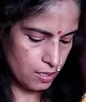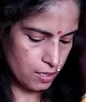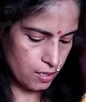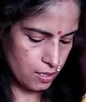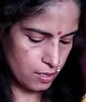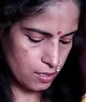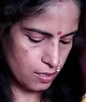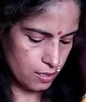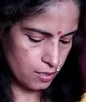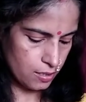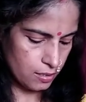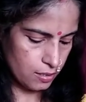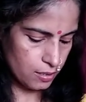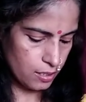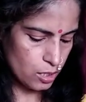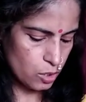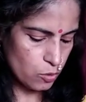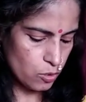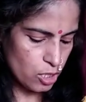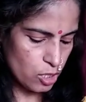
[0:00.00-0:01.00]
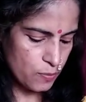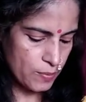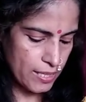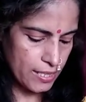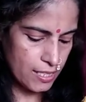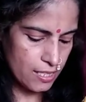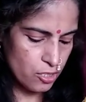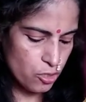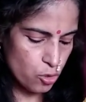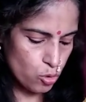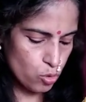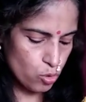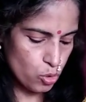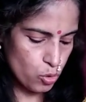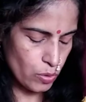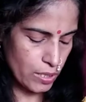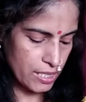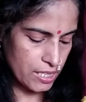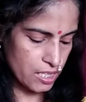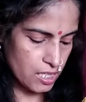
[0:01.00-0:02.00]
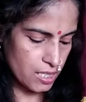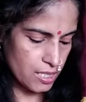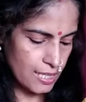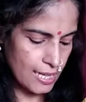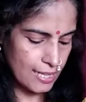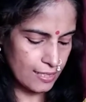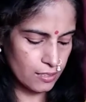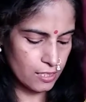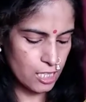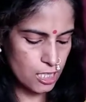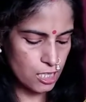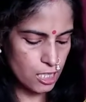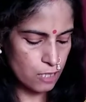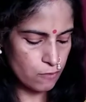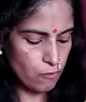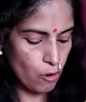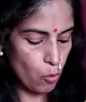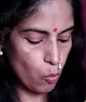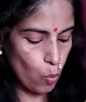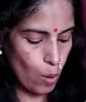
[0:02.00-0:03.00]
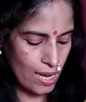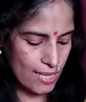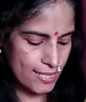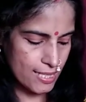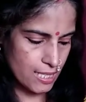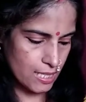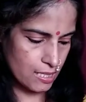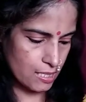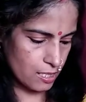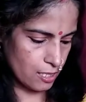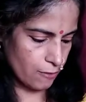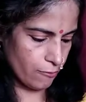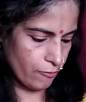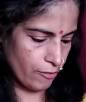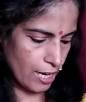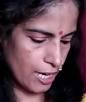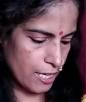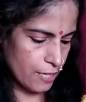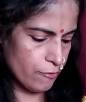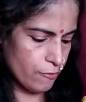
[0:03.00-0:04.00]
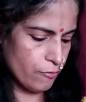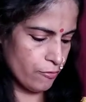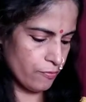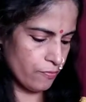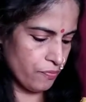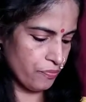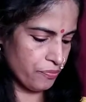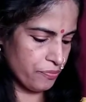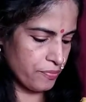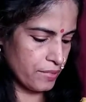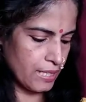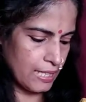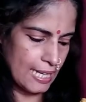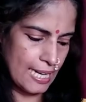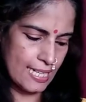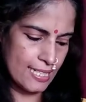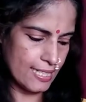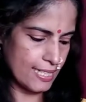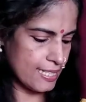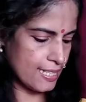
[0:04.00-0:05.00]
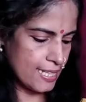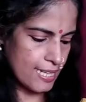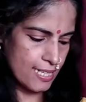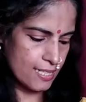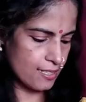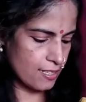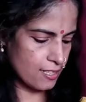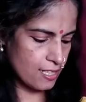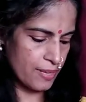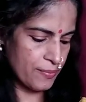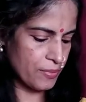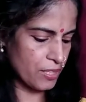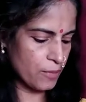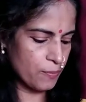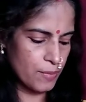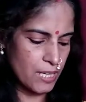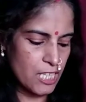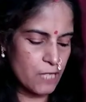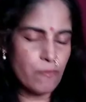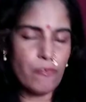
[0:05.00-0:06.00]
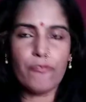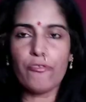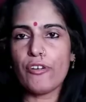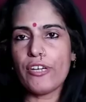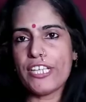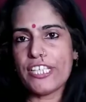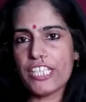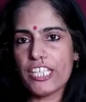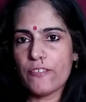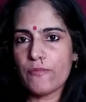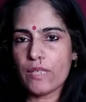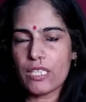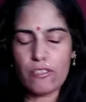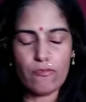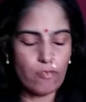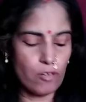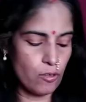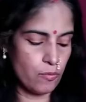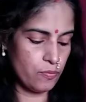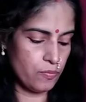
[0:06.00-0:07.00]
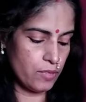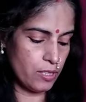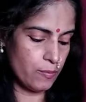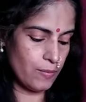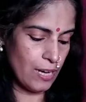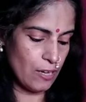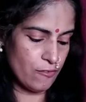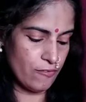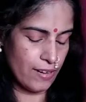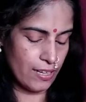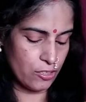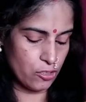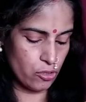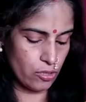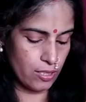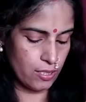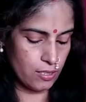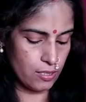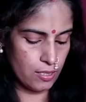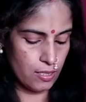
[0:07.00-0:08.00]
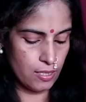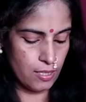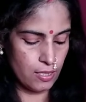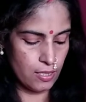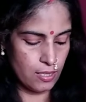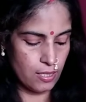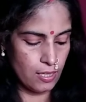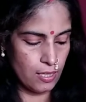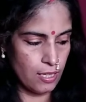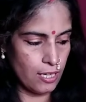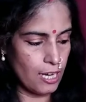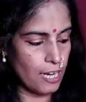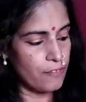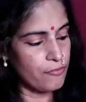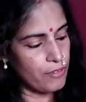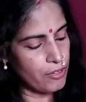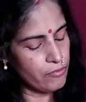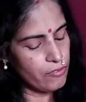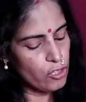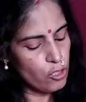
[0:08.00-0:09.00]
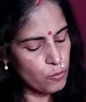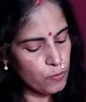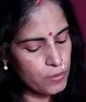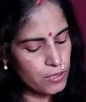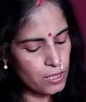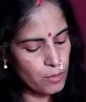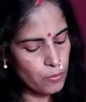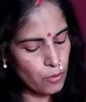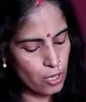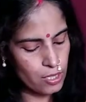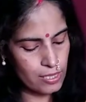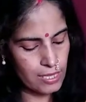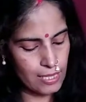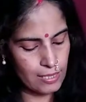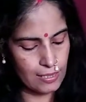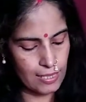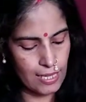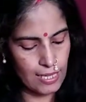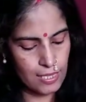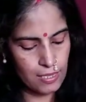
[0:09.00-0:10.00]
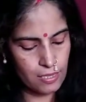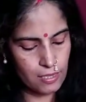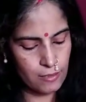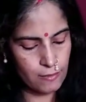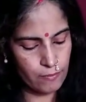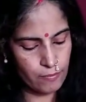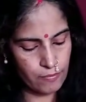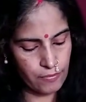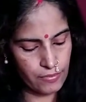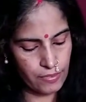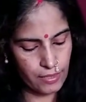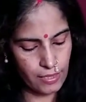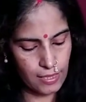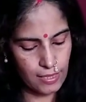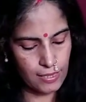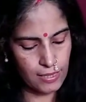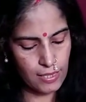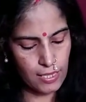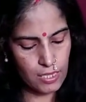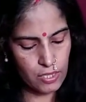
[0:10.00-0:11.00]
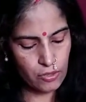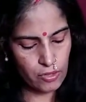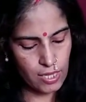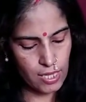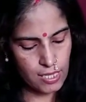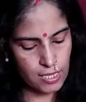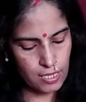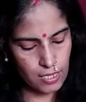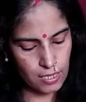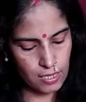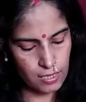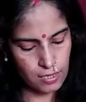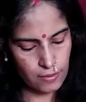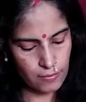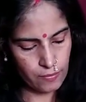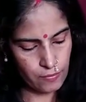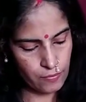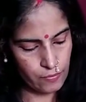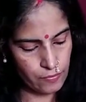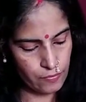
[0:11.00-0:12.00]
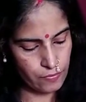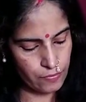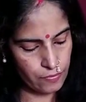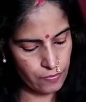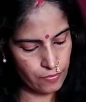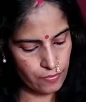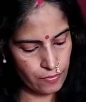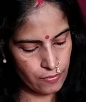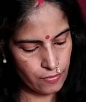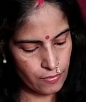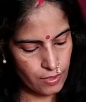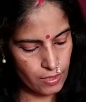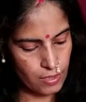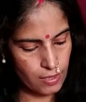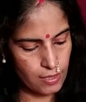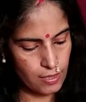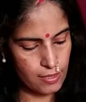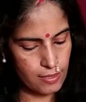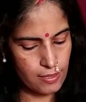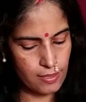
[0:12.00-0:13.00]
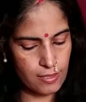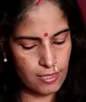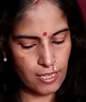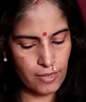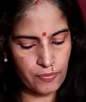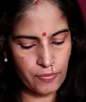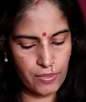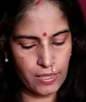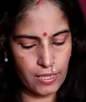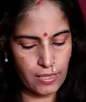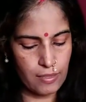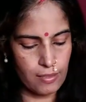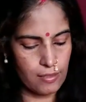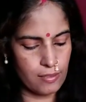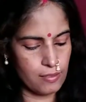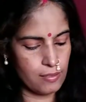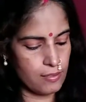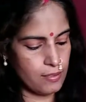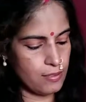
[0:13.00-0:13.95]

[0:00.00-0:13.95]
Uh, this was made in June twenty, and this is for one sixty-five, and it says the same thing, best before eighteen months from manufacturing. And when we open the box like that, in this you can see is the same thing,